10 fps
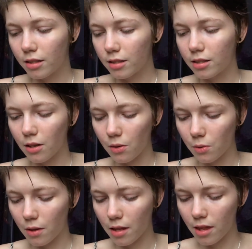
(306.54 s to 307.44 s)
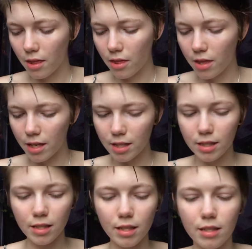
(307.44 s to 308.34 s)
So
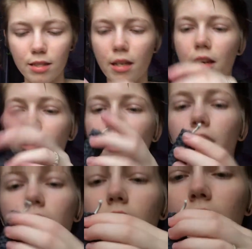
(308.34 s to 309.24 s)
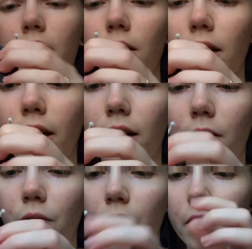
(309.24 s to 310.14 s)
this is looks like a
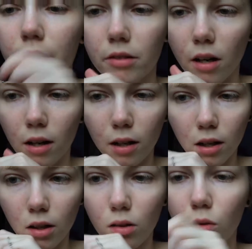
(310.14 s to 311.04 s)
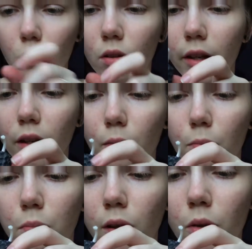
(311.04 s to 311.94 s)
very dark, like
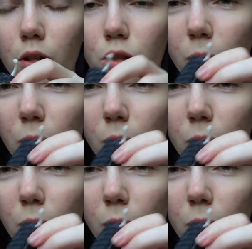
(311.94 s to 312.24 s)
bluish